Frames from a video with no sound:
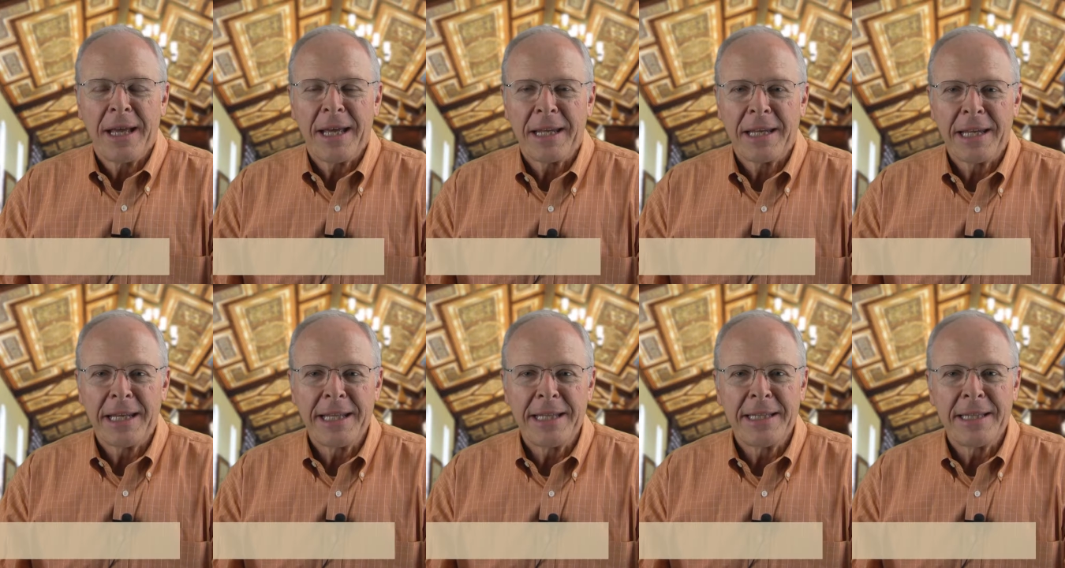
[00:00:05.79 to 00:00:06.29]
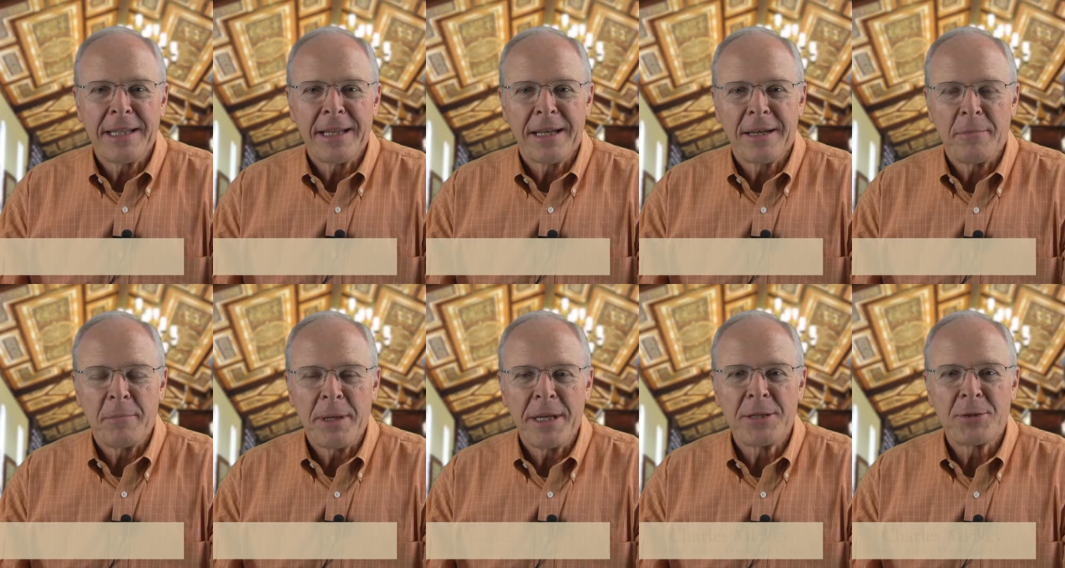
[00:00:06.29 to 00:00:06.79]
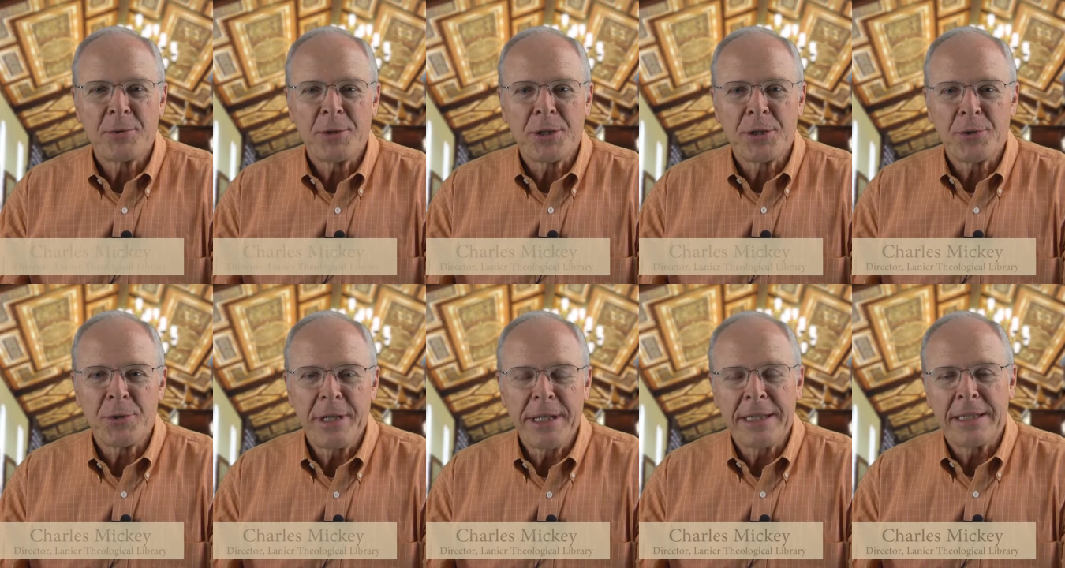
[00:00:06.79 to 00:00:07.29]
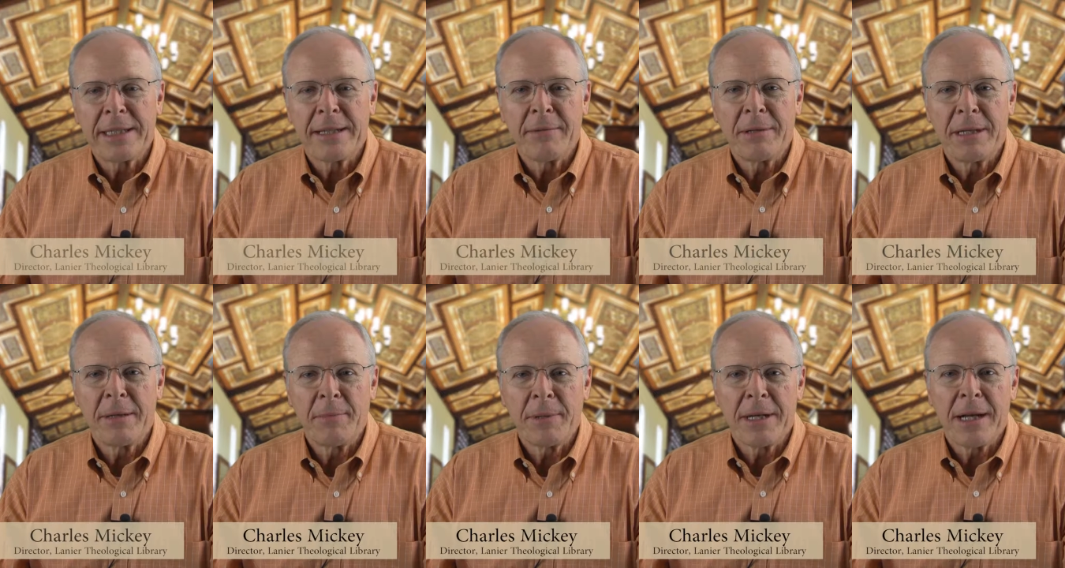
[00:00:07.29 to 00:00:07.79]
and lead a men's retreat
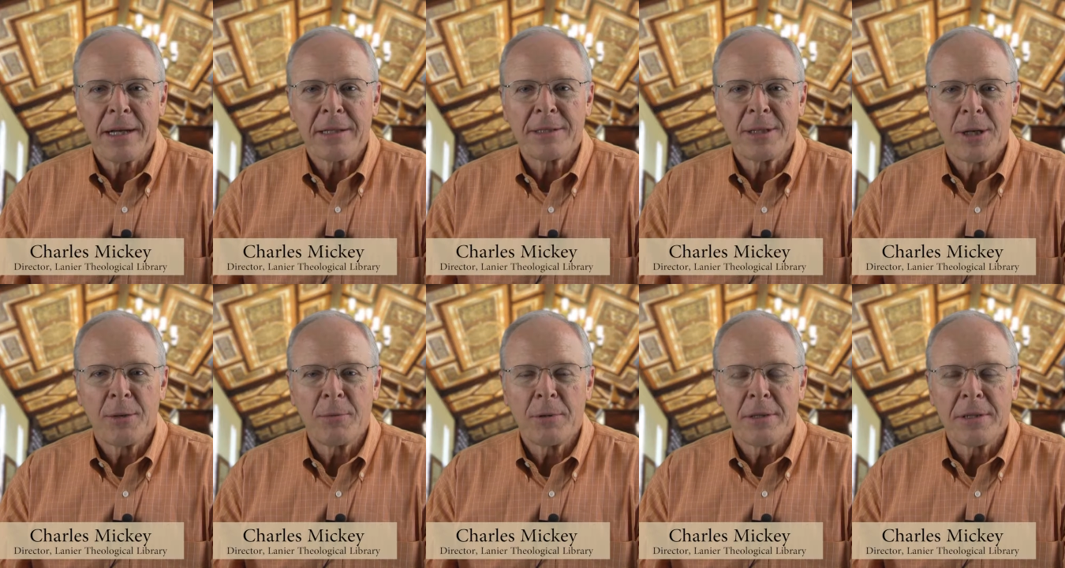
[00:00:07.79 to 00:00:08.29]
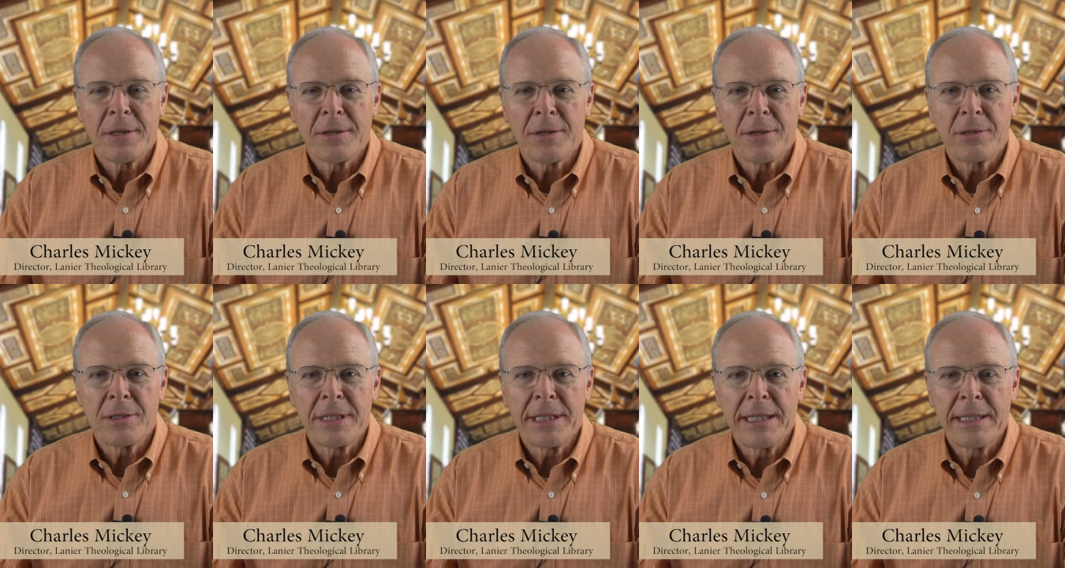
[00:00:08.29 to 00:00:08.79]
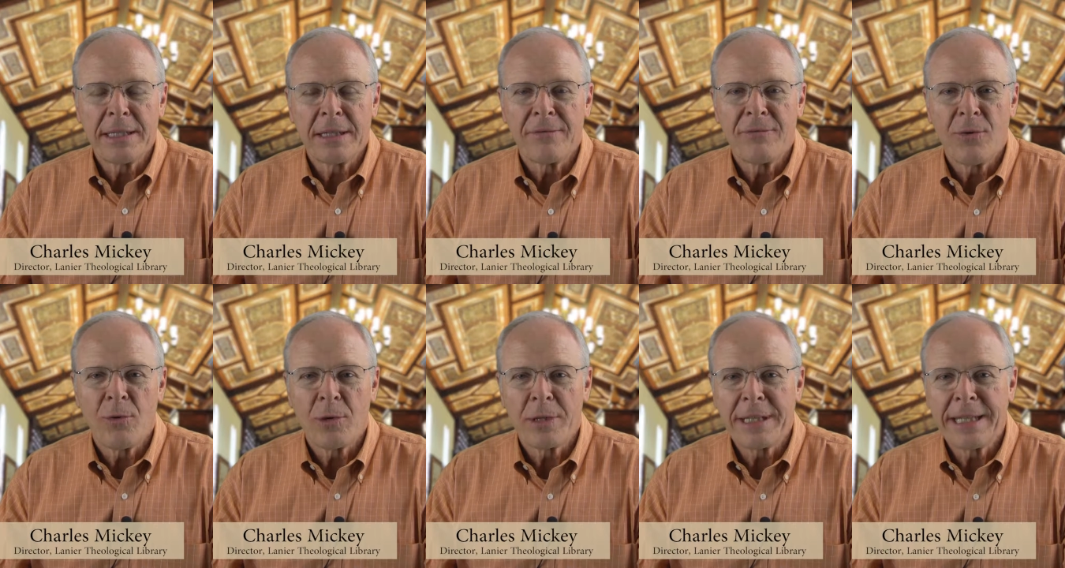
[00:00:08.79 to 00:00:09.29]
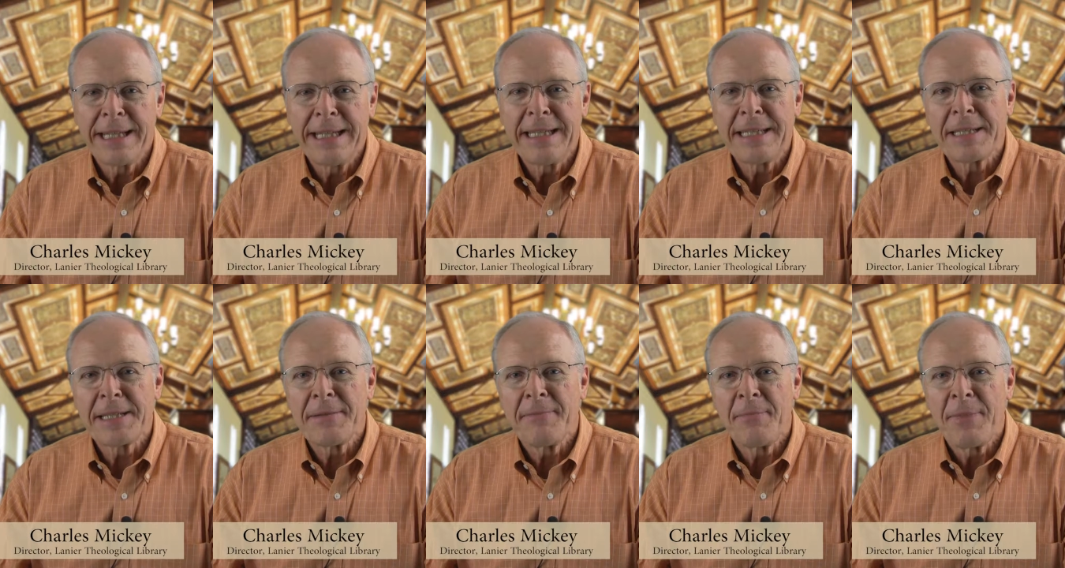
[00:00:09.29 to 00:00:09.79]
coming up in October, the thirteenth and
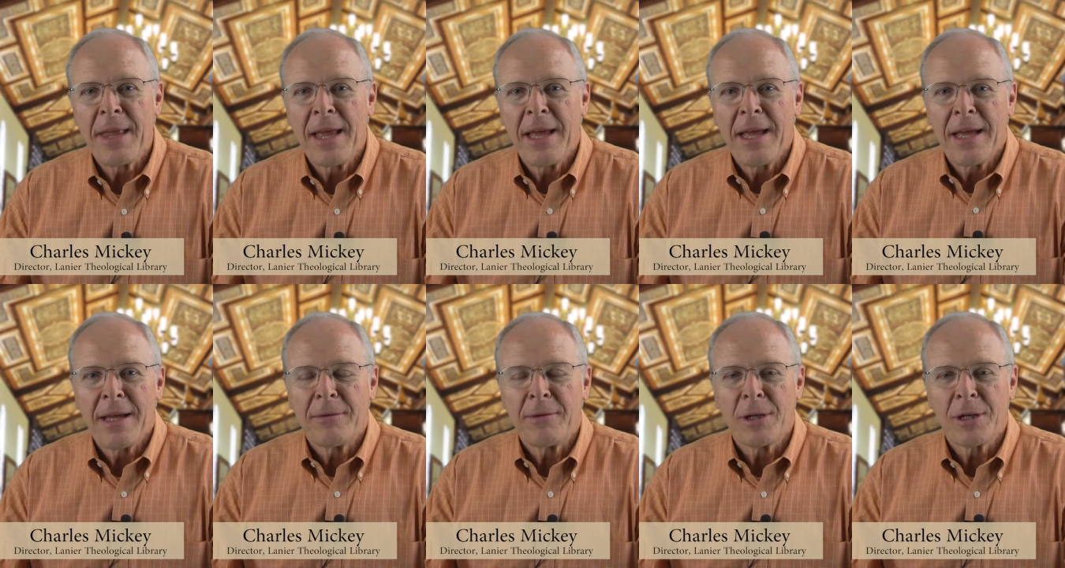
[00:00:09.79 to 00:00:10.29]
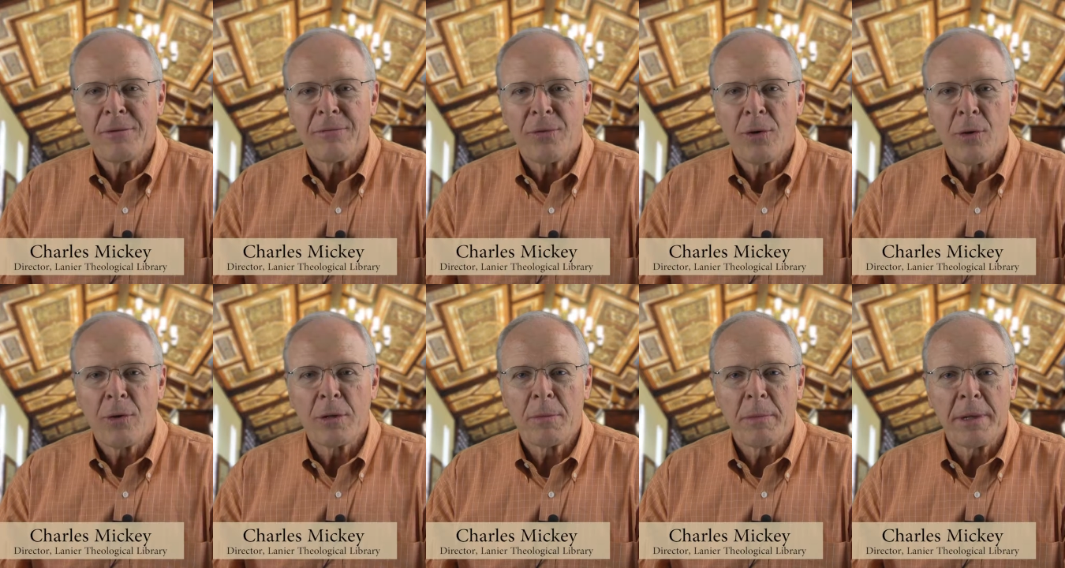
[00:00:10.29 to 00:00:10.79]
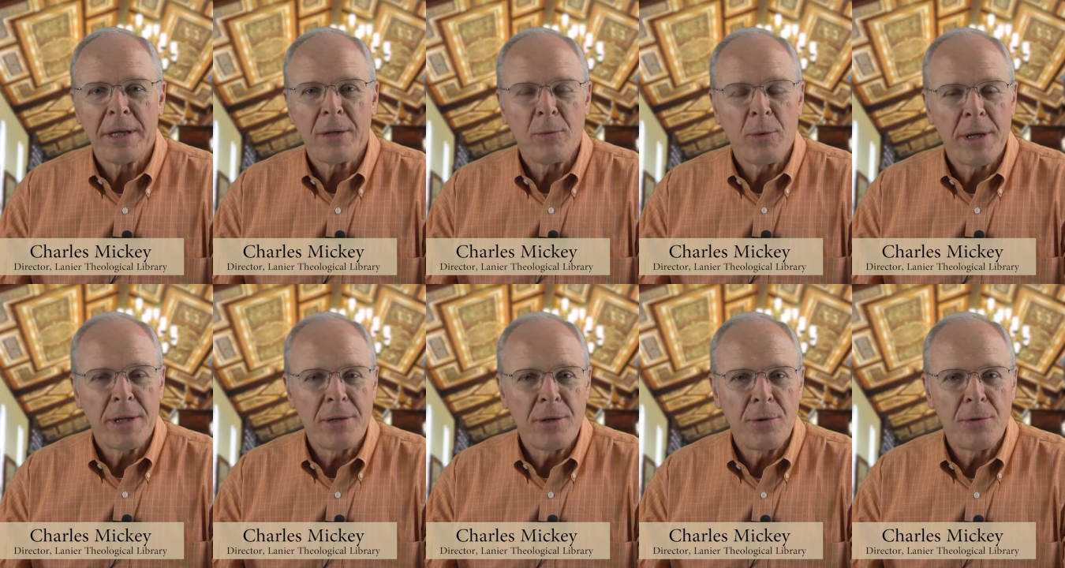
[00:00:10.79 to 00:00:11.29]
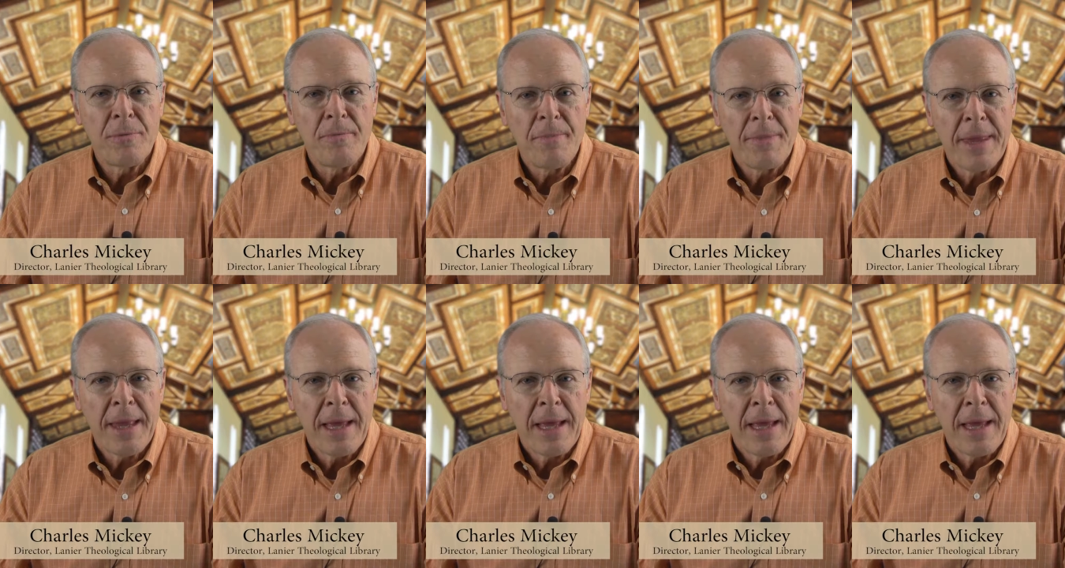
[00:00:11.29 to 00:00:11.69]
fourteenth. Looking forward to being with you.